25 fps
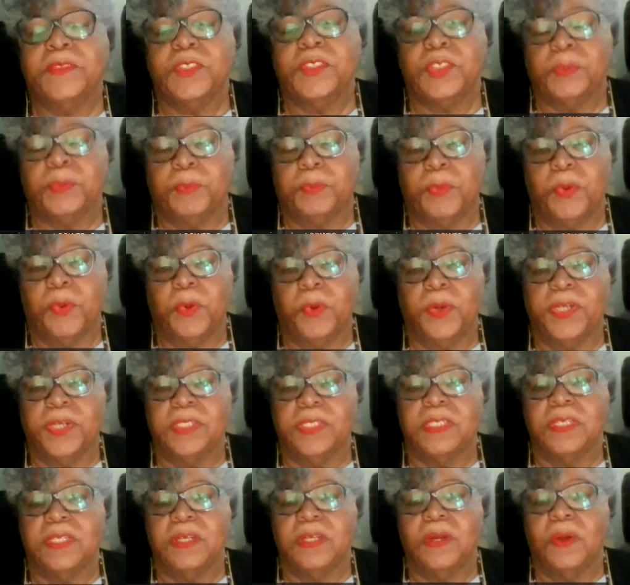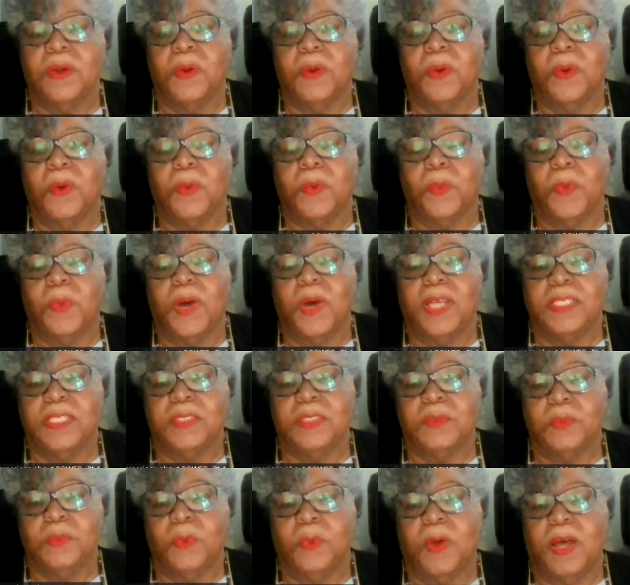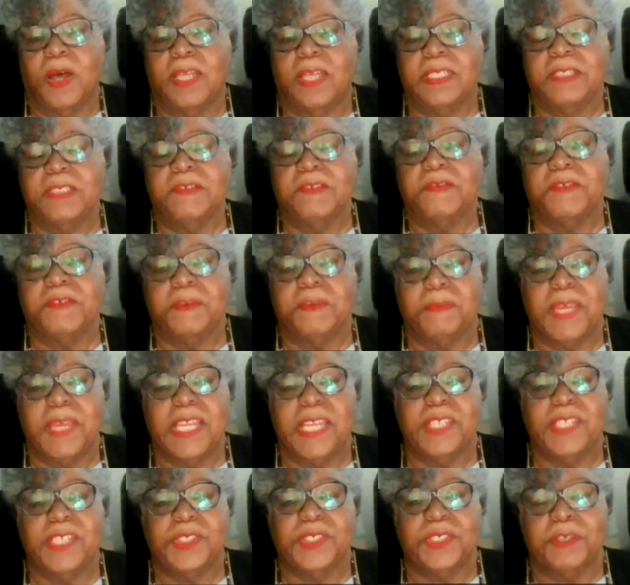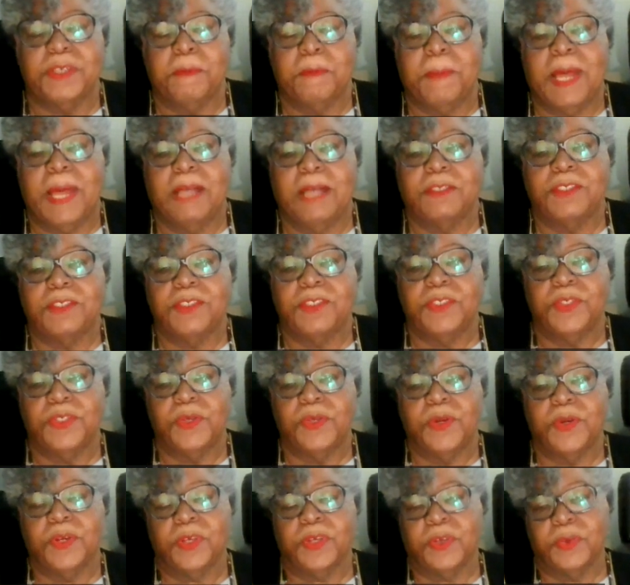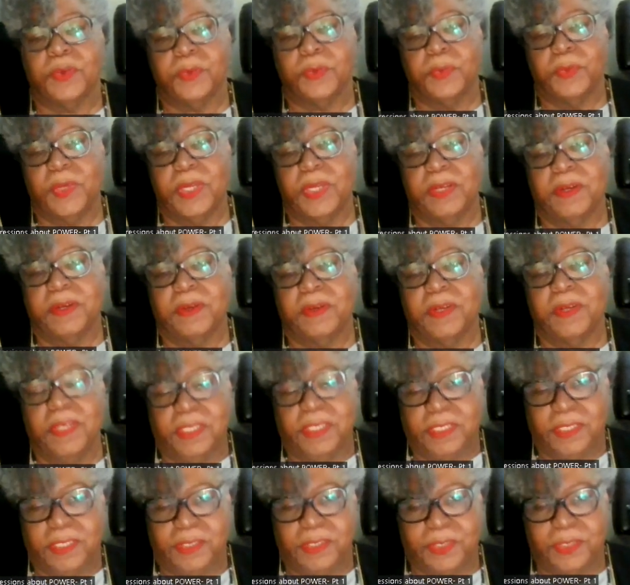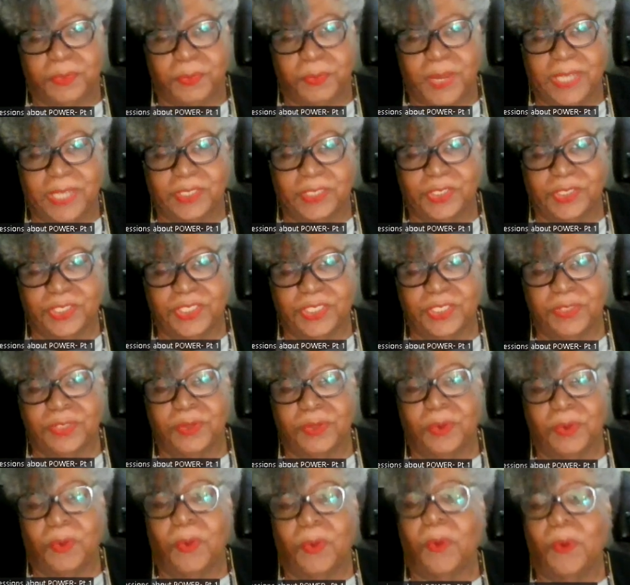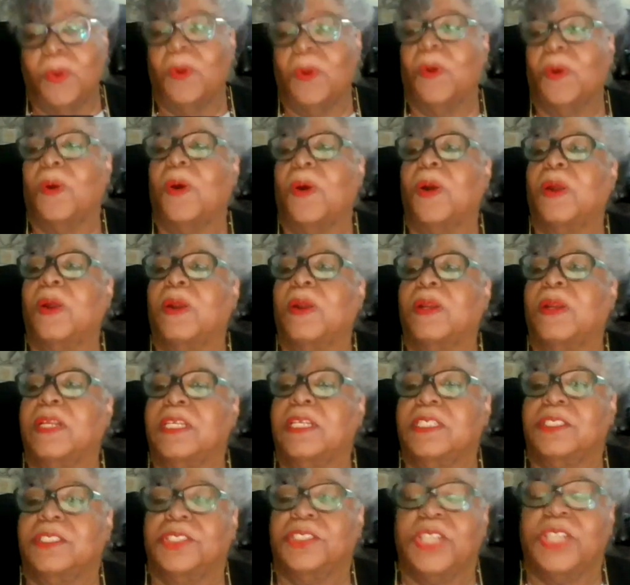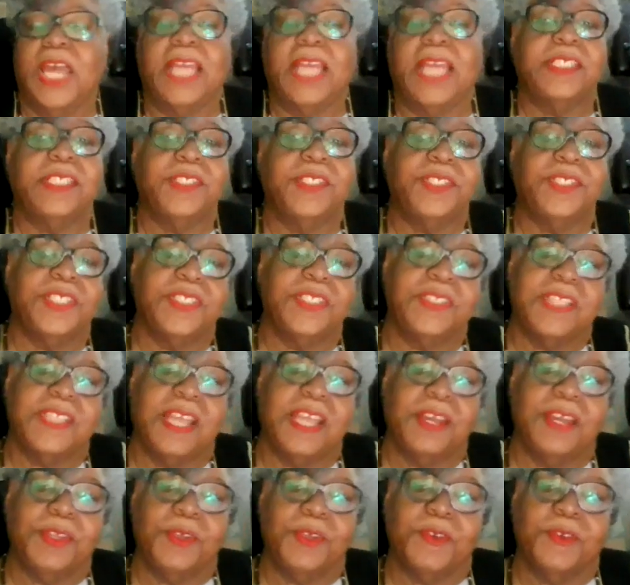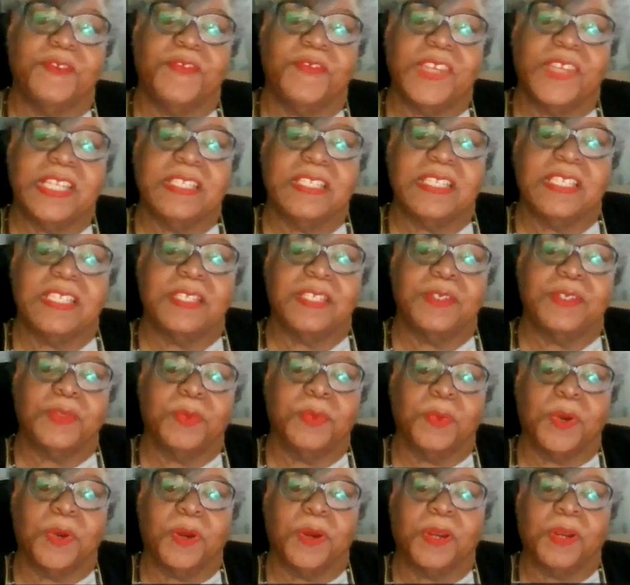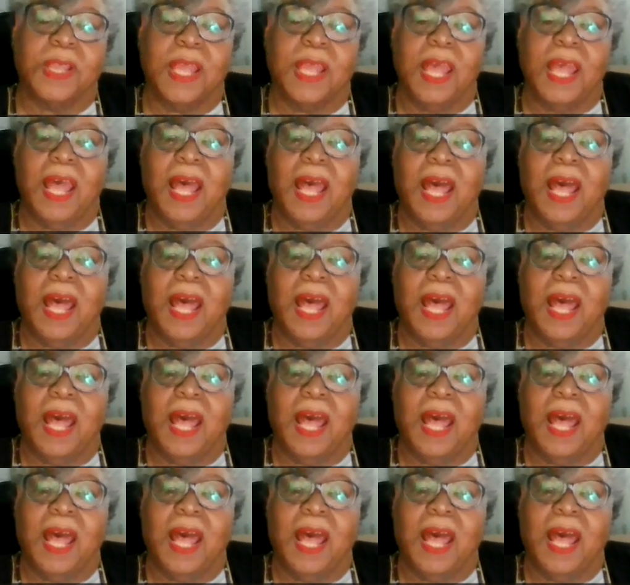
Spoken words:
support or one-on-one information about your career direction or challenges that you're facing at work,